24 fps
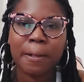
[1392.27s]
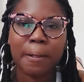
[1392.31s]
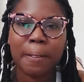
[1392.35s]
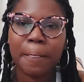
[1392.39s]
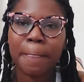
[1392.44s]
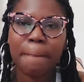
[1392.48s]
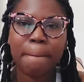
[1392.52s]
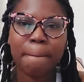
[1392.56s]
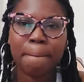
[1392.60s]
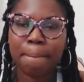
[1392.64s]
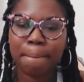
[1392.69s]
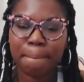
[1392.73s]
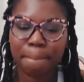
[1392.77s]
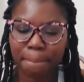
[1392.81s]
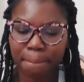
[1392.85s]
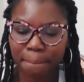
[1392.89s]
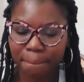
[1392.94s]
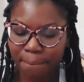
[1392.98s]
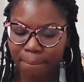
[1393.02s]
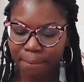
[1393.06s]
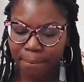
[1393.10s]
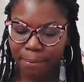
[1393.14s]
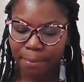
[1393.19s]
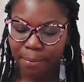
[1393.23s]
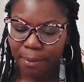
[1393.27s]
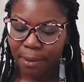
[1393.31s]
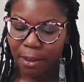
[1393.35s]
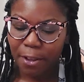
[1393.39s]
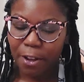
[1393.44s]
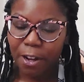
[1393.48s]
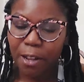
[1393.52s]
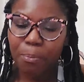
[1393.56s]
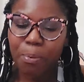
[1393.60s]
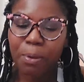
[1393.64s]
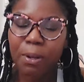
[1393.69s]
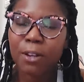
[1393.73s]
Mm-mm.
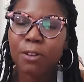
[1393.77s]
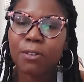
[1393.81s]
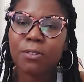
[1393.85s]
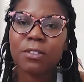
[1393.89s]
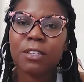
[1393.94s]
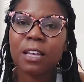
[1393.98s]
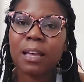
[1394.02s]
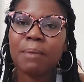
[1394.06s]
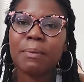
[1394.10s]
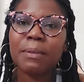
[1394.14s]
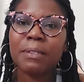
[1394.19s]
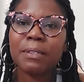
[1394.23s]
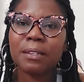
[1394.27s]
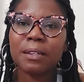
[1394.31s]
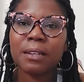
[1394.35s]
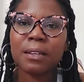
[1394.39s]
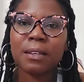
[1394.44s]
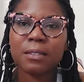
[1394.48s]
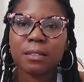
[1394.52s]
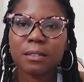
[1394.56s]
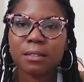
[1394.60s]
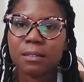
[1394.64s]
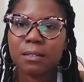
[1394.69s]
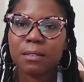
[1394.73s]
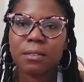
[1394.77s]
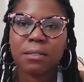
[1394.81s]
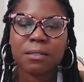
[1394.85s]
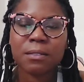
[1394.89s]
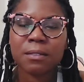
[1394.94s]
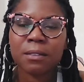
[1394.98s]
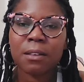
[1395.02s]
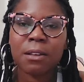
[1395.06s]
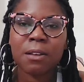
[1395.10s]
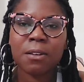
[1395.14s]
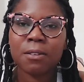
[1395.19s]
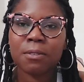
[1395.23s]
You're not putting no time into this.
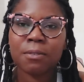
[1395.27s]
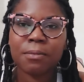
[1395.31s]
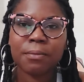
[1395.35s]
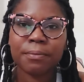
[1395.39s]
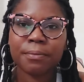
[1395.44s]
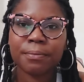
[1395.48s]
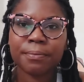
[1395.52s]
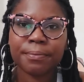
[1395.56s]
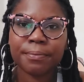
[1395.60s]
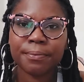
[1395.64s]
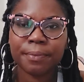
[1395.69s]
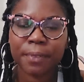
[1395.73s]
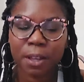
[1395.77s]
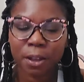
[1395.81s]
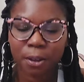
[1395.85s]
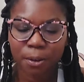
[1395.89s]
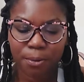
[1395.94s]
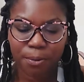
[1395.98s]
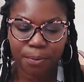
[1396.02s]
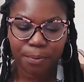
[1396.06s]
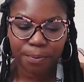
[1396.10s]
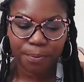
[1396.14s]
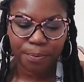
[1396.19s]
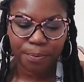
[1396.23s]
No, no.